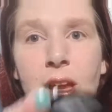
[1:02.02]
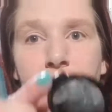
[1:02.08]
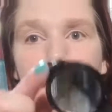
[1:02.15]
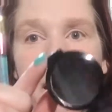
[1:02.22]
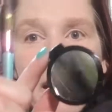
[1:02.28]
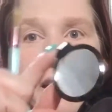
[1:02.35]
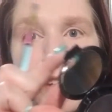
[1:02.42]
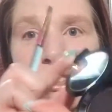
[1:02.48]

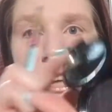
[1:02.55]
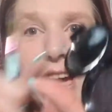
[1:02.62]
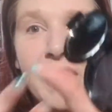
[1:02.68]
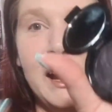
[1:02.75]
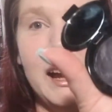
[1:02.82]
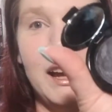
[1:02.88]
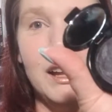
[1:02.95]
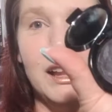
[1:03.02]

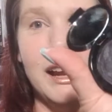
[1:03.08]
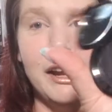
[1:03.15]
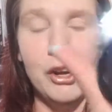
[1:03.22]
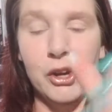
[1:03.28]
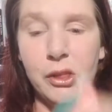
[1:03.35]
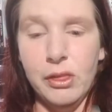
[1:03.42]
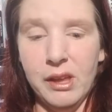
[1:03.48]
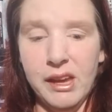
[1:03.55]
anti-highlighter
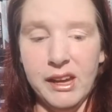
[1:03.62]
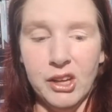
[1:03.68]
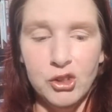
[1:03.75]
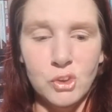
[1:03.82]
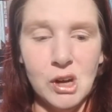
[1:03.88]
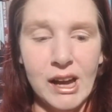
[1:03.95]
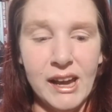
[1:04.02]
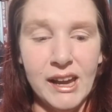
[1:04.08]
thing a try